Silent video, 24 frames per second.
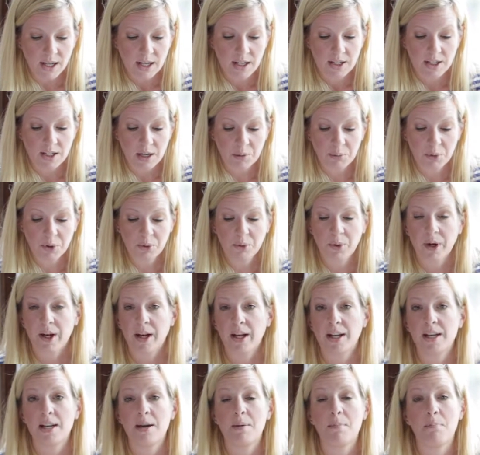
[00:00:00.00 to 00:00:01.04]
Number
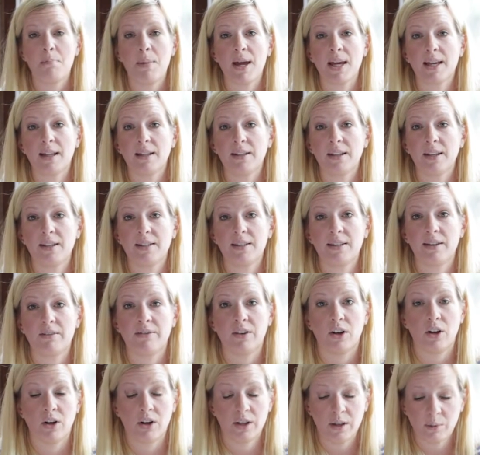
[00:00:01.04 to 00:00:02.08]
1, make a list of
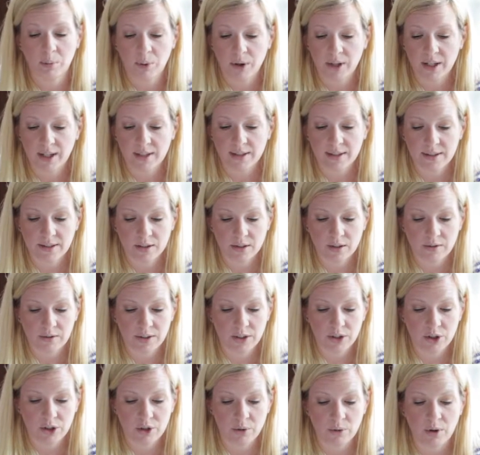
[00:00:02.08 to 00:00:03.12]
all the products and
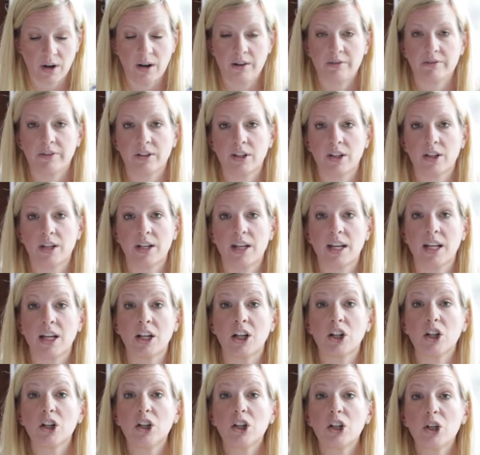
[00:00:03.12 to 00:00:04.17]
services you offer,
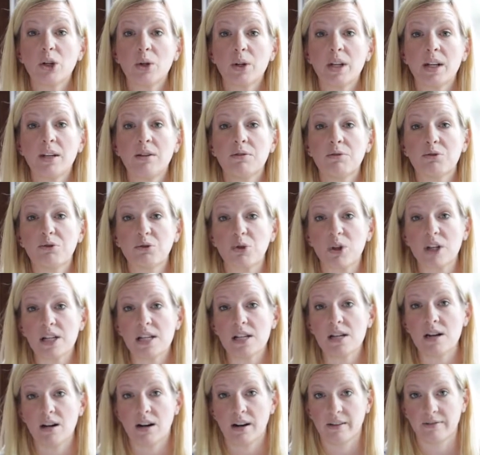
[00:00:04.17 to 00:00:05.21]
including
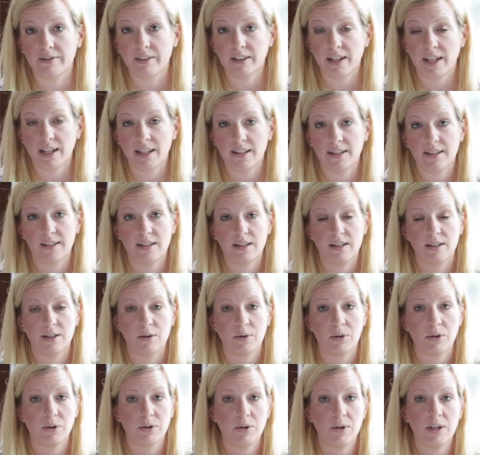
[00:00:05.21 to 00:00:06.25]
free offerings. So
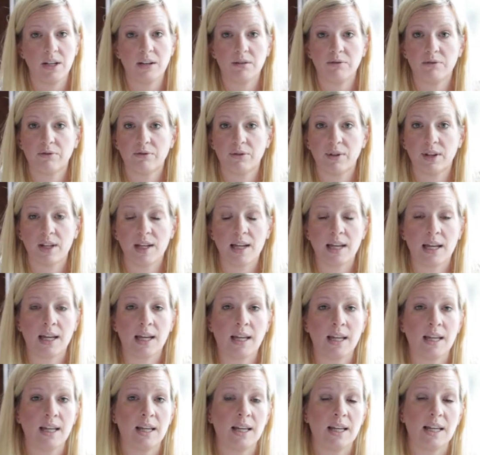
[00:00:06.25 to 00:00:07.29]
including free
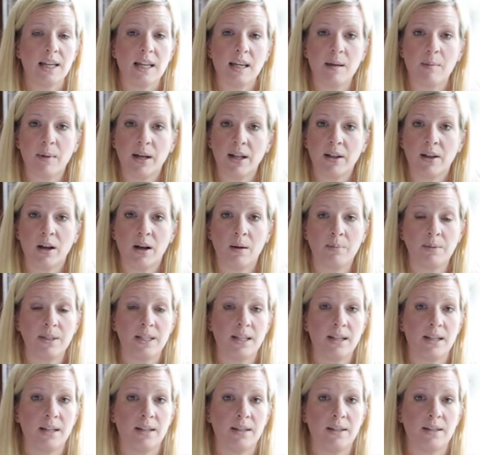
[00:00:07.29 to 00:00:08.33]
email
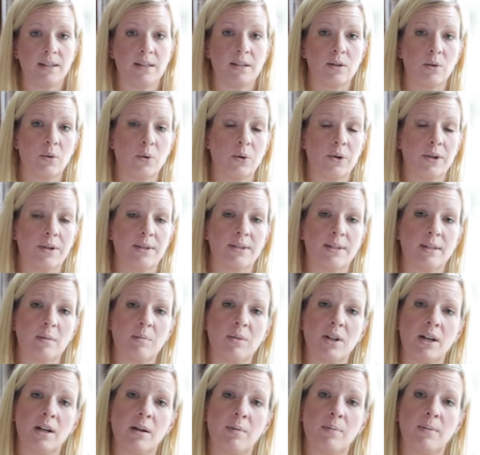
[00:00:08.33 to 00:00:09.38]
opt-ins, or
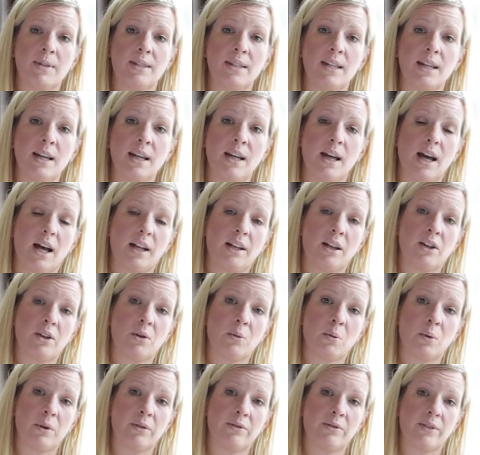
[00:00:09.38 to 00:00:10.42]
sometimes
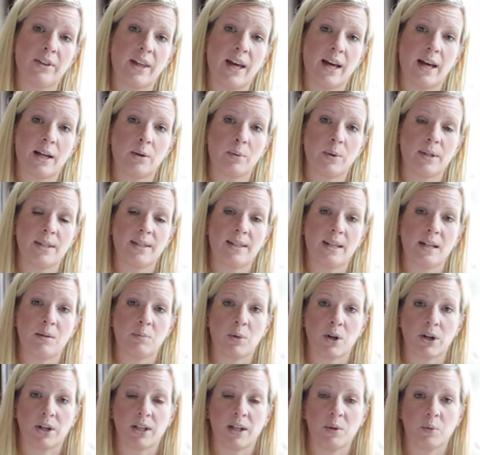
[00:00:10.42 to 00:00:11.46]
another word for that we see in
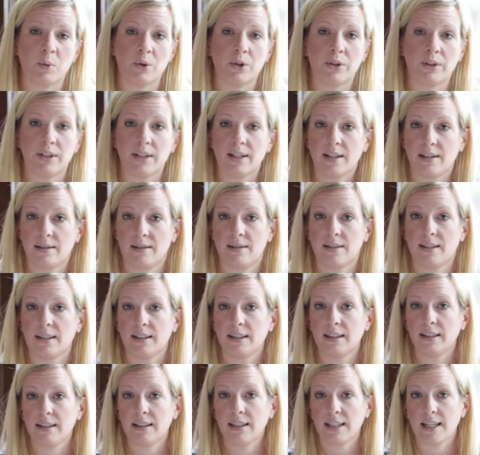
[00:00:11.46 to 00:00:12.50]
marketing world is
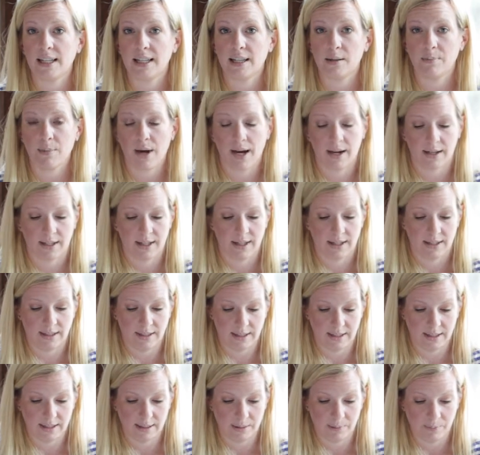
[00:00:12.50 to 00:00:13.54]
lead
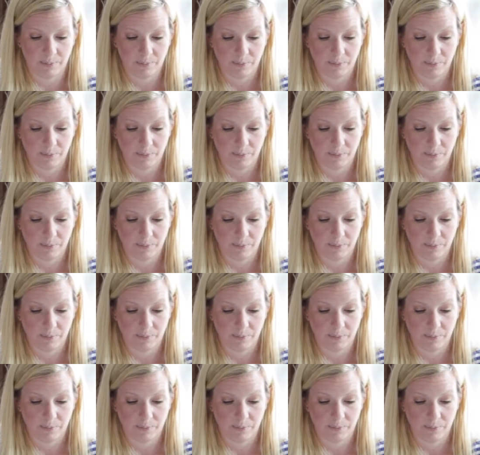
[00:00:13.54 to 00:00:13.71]
magnets.